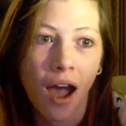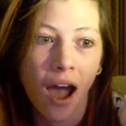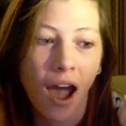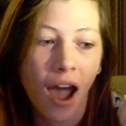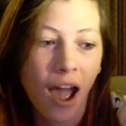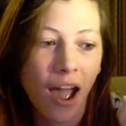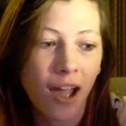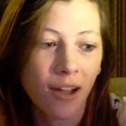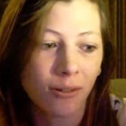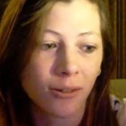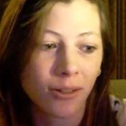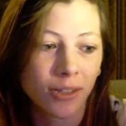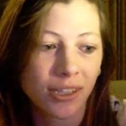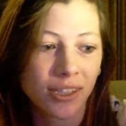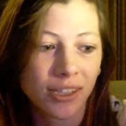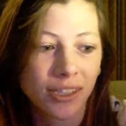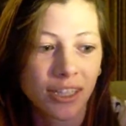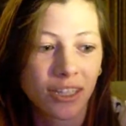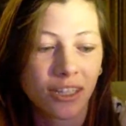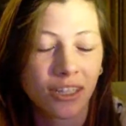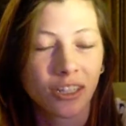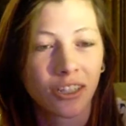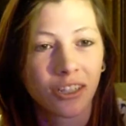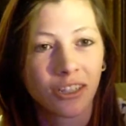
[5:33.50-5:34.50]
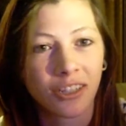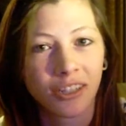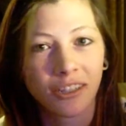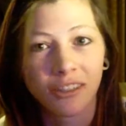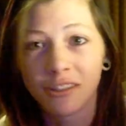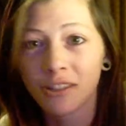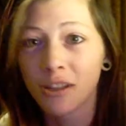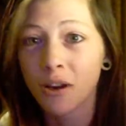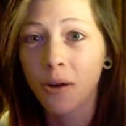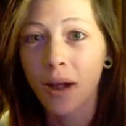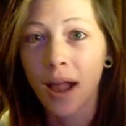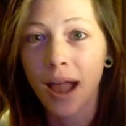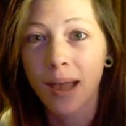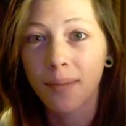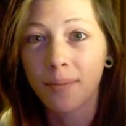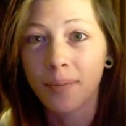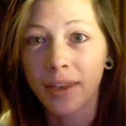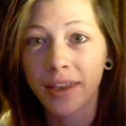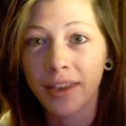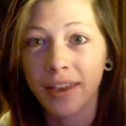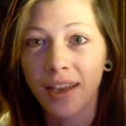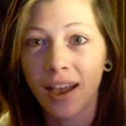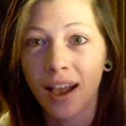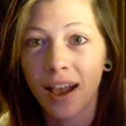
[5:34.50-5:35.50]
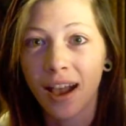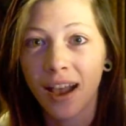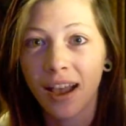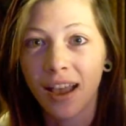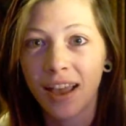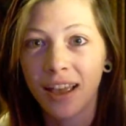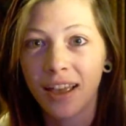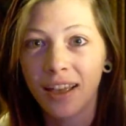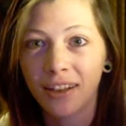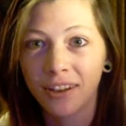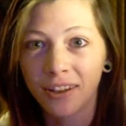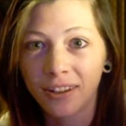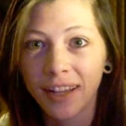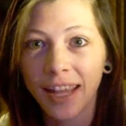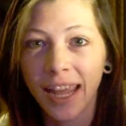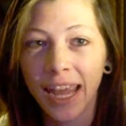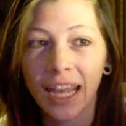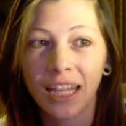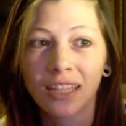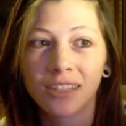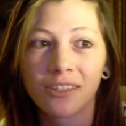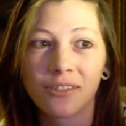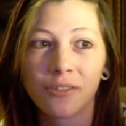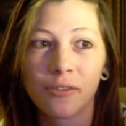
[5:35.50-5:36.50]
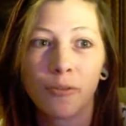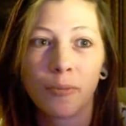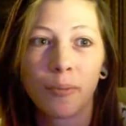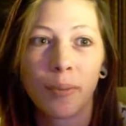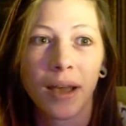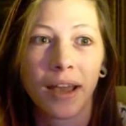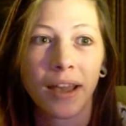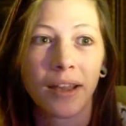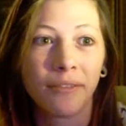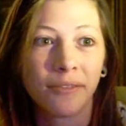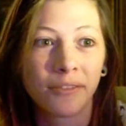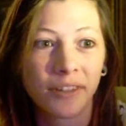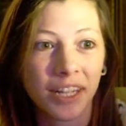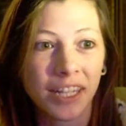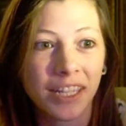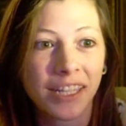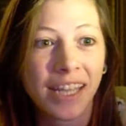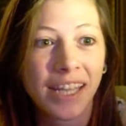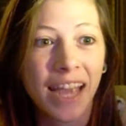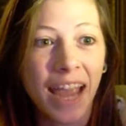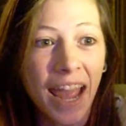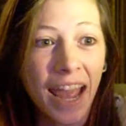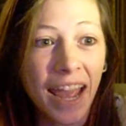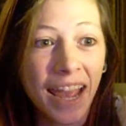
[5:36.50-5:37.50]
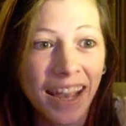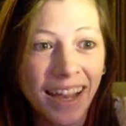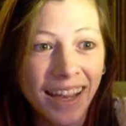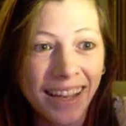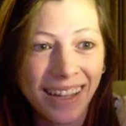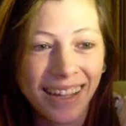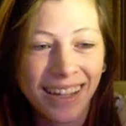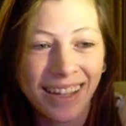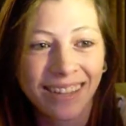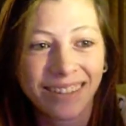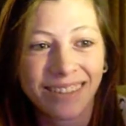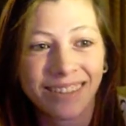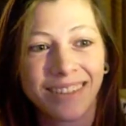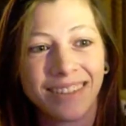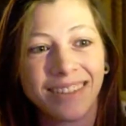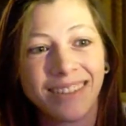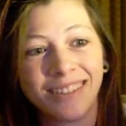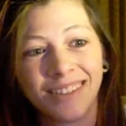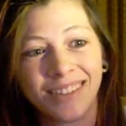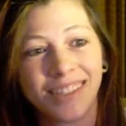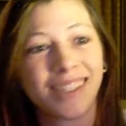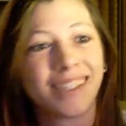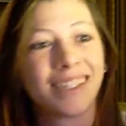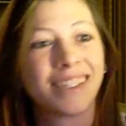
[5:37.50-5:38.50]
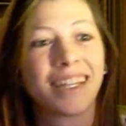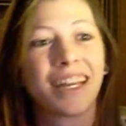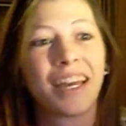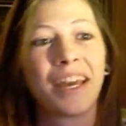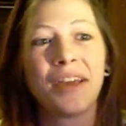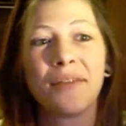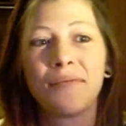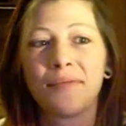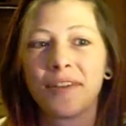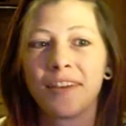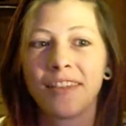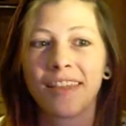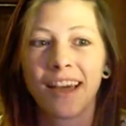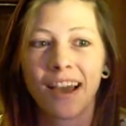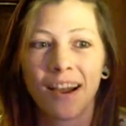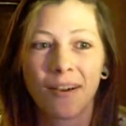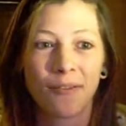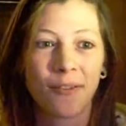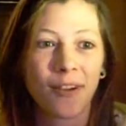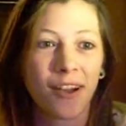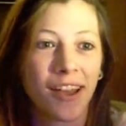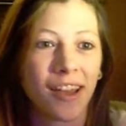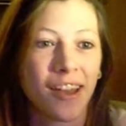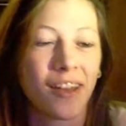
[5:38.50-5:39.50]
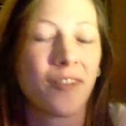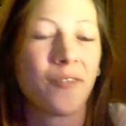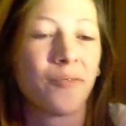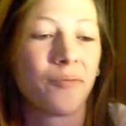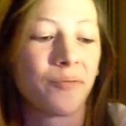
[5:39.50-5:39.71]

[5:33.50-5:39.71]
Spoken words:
I was seriously so happy I could cancel my retake and just keep it that way.